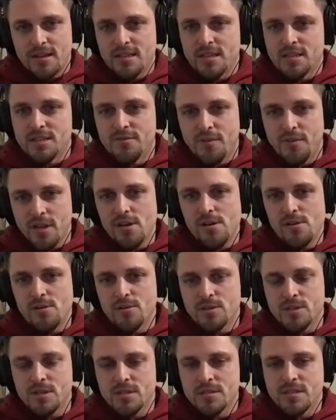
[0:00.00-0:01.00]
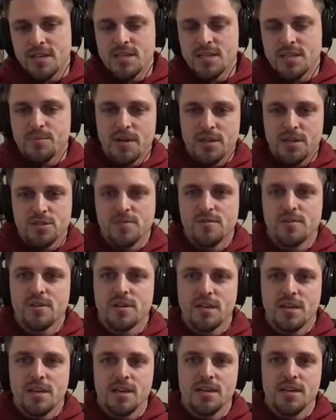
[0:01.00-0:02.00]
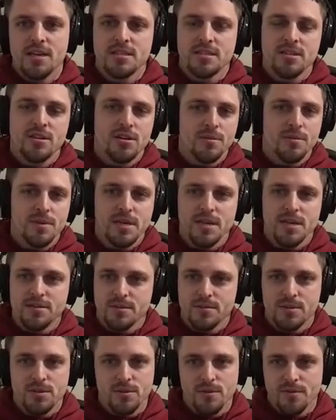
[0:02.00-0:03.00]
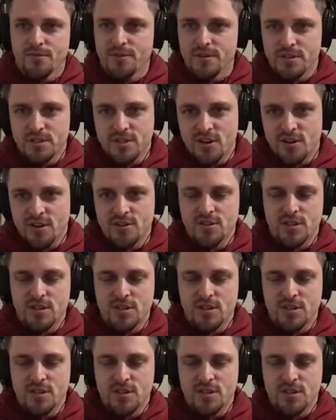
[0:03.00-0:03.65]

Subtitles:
does videos and takes pictures for the kids and, gives them to them free of charge.